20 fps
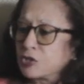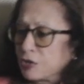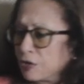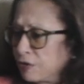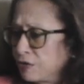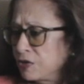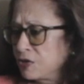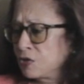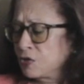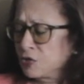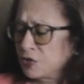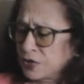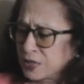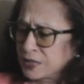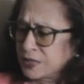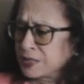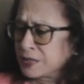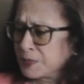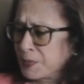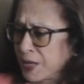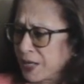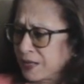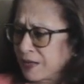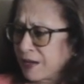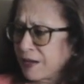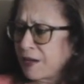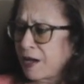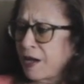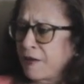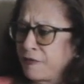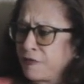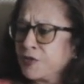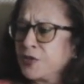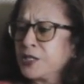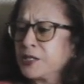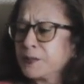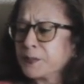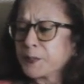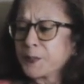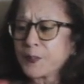So, this is I
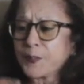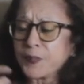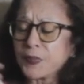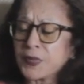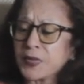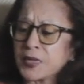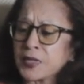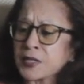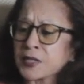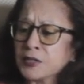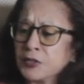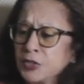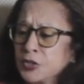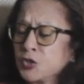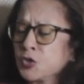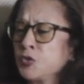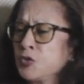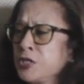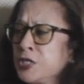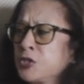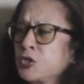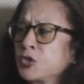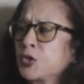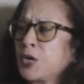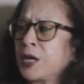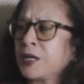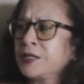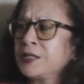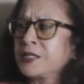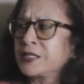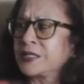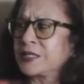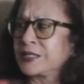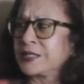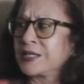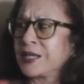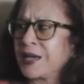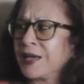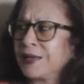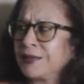feel that you need to
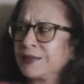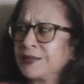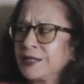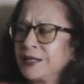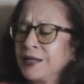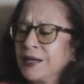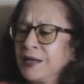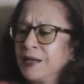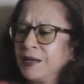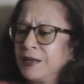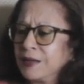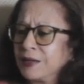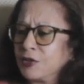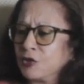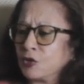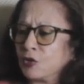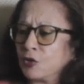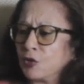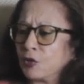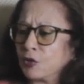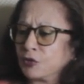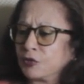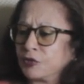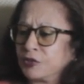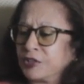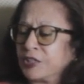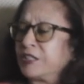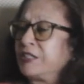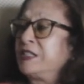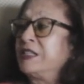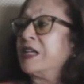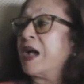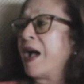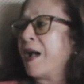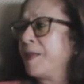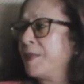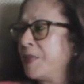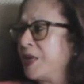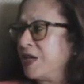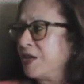understand, the
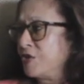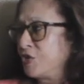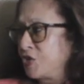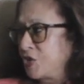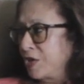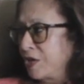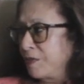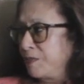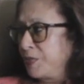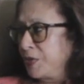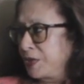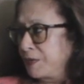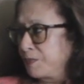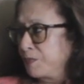damage a bit